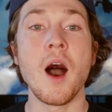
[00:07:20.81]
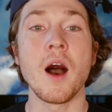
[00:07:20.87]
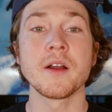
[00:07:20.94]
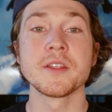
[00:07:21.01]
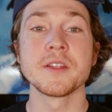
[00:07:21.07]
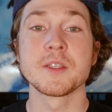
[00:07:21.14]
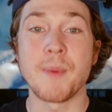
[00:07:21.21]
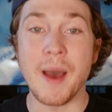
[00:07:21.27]

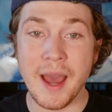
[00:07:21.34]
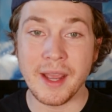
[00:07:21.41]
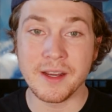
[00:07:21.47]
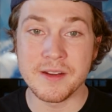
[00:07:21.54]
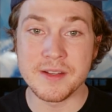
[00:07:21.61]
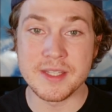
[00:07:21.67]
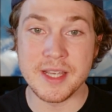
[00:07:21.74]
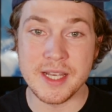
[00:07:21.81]
Hans
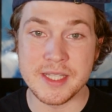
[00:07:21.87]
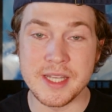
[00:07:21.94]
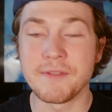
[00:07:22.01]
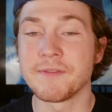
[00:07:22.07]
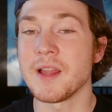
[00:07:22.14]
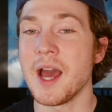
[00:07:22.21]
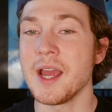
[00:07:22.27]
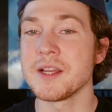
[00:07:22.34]
Packer says, "The
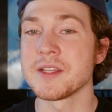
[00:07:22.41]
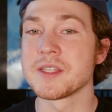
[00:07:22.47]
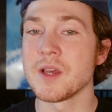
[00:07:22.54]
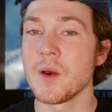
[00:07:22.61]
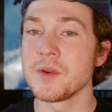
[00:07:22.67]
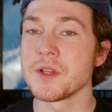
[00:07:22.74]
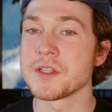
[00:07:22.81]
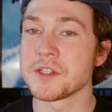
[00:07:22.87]
Fly is
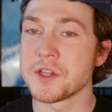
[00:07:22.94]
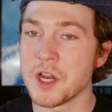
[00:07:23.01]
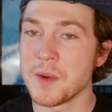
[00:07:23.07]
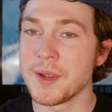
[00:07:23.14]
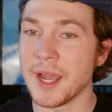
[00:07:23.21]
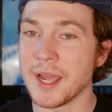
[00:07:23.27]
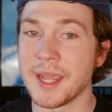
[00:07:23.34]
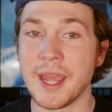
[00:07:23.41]
so
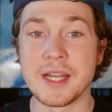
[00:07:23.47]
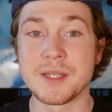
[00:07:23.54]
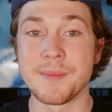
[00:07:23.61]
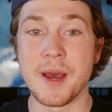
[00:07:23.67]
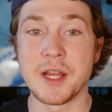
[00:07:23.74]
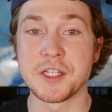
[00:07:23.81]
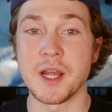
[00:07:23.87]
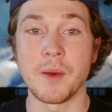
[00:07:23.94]
disturbing I can't
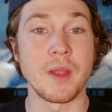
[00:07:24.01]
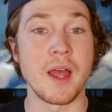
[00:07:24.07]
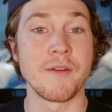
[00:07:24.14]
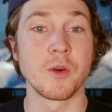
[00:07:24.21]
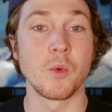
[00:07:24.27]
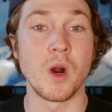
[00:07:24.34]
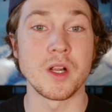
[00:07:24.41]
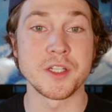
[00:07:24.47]
imagine I will
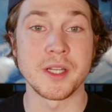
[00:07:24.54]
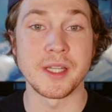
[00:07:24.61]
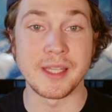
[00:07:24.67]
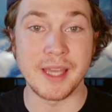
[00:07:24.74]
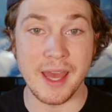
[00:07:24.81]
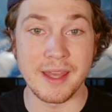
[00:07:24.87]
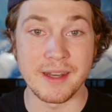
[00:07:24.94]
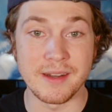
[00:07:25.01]
ever watch it
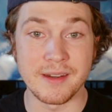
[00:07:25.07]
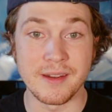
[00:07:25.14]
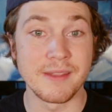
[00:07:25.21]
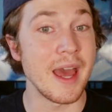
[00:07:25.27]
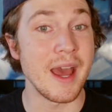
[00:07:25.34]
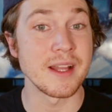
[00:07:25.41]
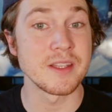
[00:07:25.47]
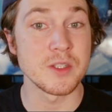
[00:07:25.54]
again.
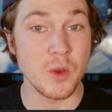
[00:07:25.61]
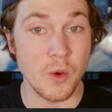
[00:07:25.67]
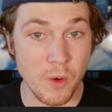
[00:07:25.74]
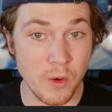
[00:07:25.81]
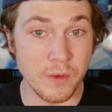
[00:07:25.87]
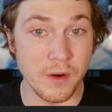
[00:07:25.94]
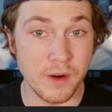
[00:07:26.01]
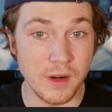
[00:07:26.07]
That's
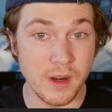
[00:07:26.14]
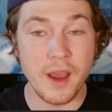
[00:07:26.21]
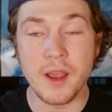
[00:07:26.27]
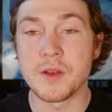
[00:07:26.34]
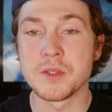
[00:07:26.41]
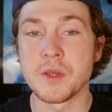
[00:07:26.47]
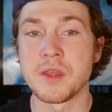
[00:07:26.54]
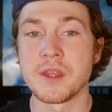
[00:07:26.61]
horror. I
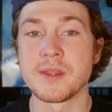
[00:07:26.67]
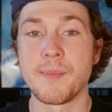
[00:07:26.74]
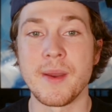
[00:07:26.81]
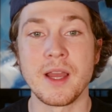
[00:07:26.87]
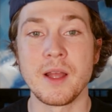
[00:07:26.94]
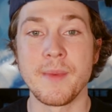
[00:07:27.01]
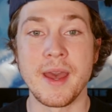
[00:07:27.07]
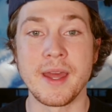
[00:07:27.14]
also think The
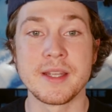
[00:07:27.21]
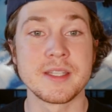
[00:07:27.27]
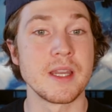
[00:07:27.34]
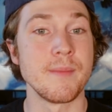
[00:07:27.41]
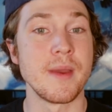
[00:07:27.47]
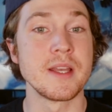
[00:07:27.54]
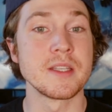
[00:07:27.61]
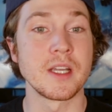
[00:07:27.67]
Pale Man is
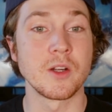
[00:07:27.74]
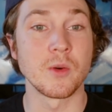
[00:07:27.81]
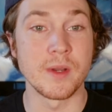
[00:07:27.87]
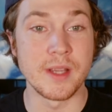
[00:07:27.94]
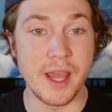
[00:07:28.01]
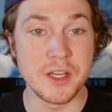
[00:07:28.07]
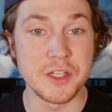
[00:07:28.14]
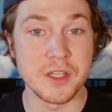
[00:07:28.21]
an amazing
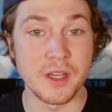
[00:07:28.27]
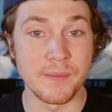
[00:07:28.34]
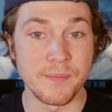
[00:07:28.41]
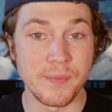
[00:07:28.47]
creation.